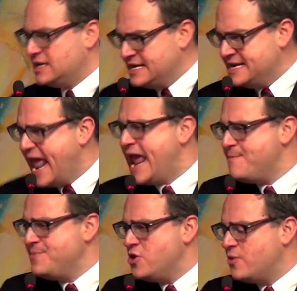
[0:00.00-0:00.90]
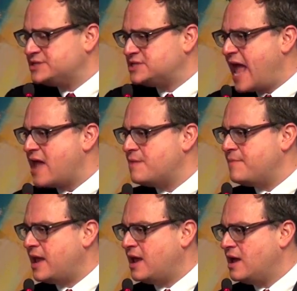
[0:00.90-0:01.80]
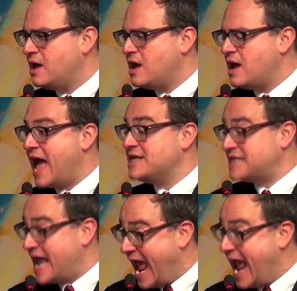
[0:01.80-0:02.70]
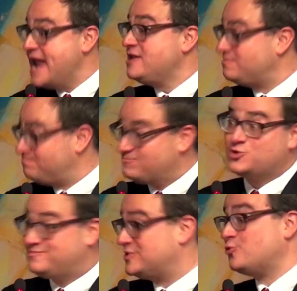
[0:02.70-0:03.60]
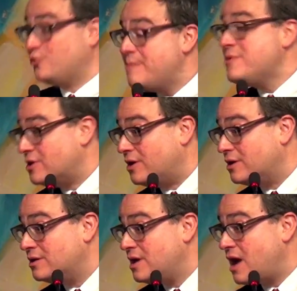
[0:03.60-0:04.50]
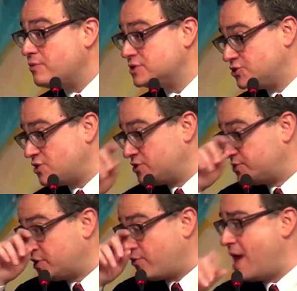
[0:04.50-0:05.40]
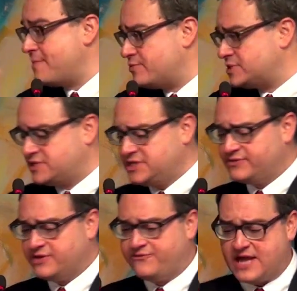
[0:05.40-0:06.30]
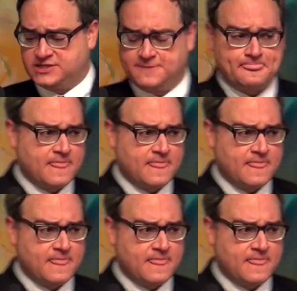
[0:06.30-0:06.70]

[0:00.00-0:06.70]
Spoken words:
name you as an enemy, as a hate criminal. I wasn't charged with a crime, but it was a civil offense.